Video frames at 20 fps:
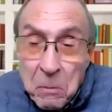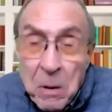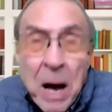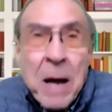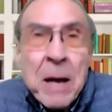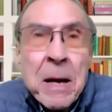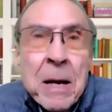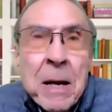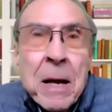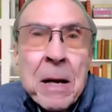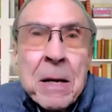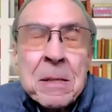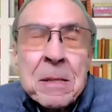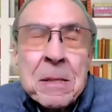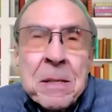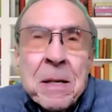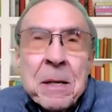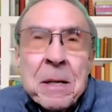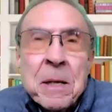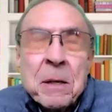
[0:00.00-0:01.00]
Um, uh,
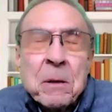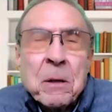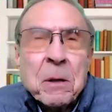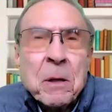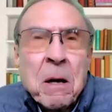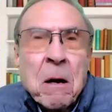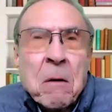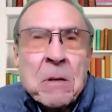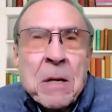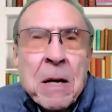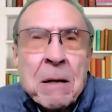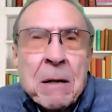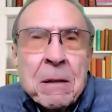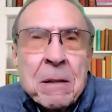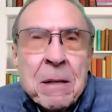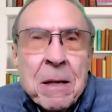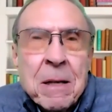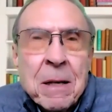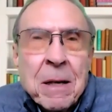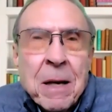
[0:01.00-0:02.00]
and uh, you can go
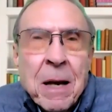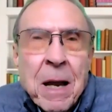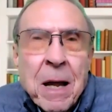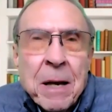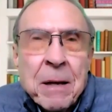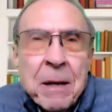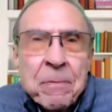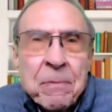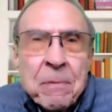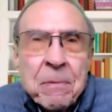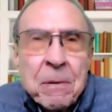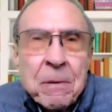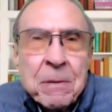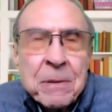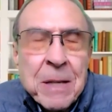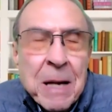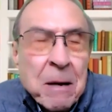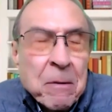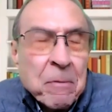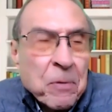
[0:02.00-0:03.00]
down and lie
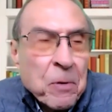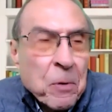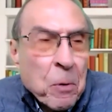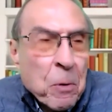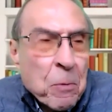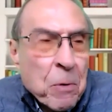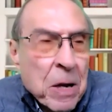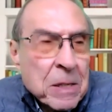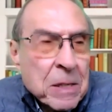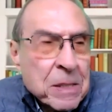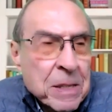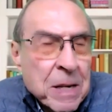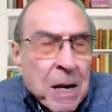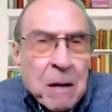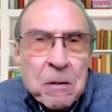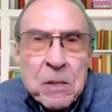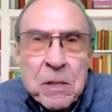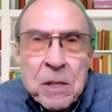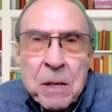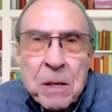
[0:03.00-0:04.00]
down for a rest
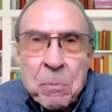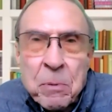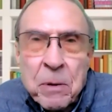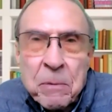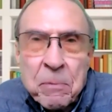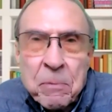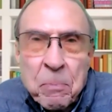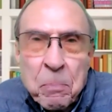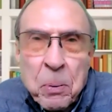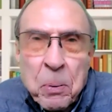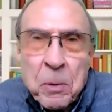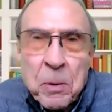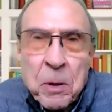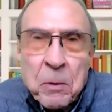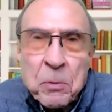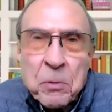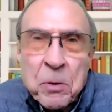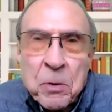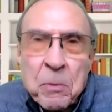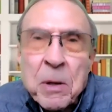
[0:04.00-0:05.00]
now, Sid. We've put
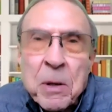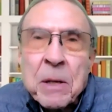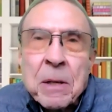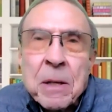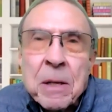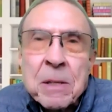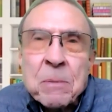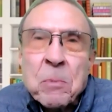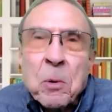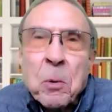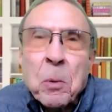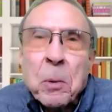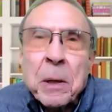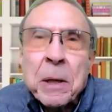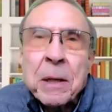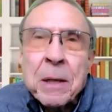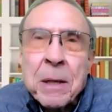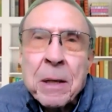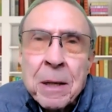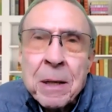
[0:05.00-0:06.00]
you through it this
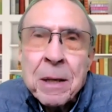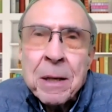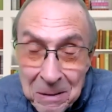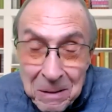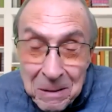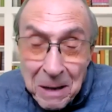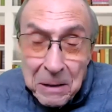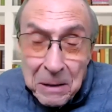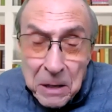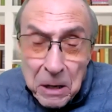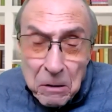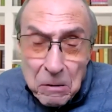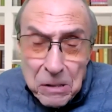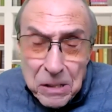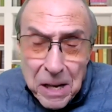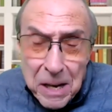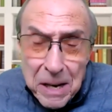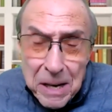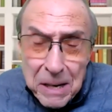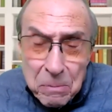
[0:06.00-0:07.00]
morning. Thank you,
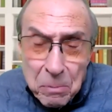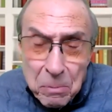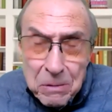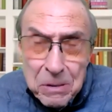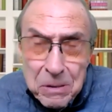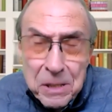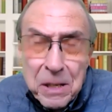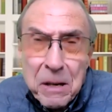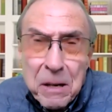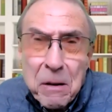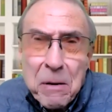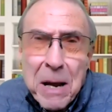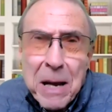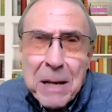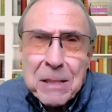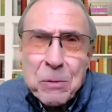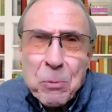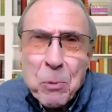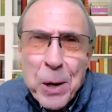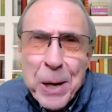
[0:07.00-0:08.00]
Sid. We'll see you
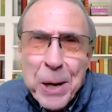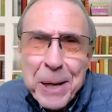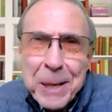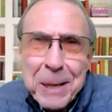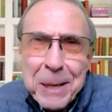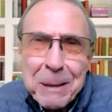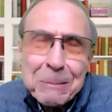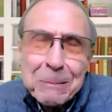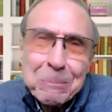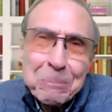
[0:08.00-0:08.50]
next week.